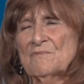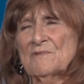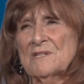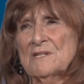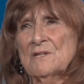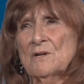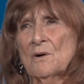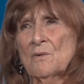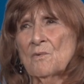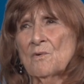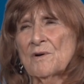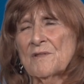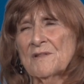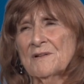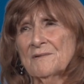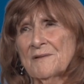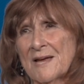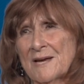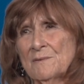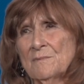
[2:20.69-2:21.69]
you know, or the
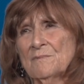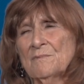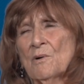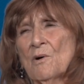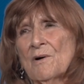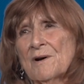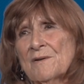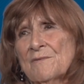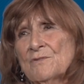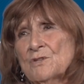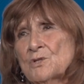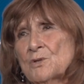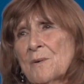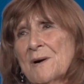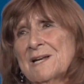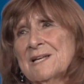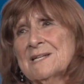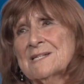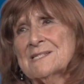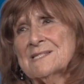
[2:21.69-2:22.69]
late part of the
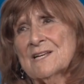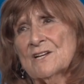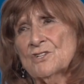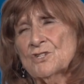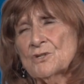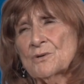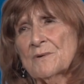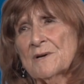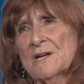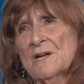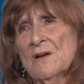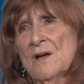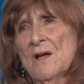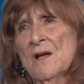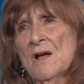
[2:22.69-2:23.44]
20th century,